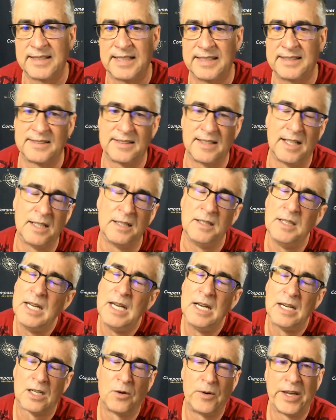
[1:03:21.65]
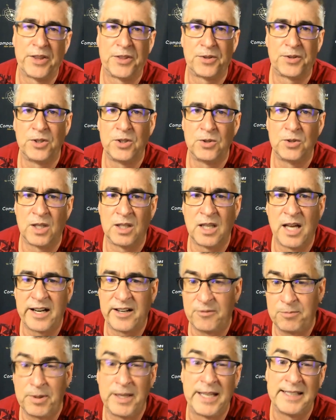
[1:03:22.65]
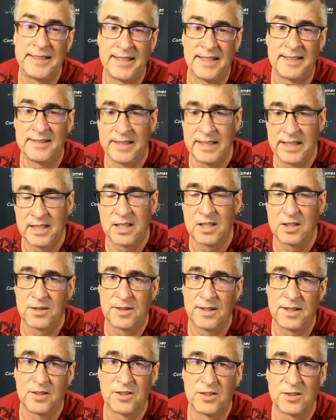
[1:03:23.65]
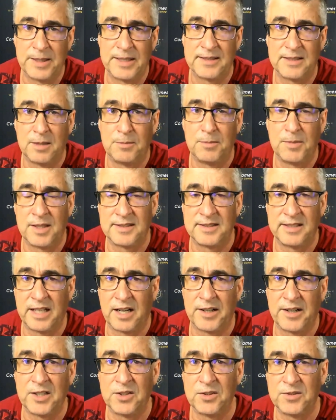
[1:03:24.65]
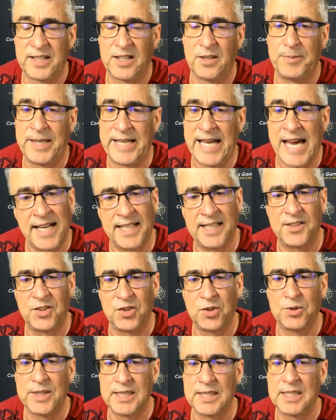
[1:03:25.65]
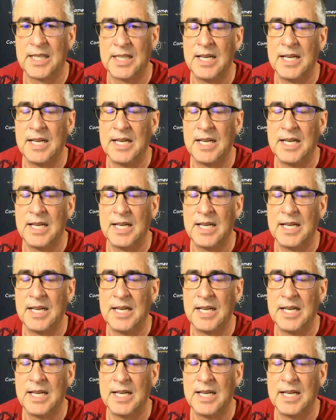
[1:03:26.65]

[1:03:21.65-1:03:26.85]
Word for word: It's uh, going through a lot of playtesting because there's been some uh, scenarios that have been added to it.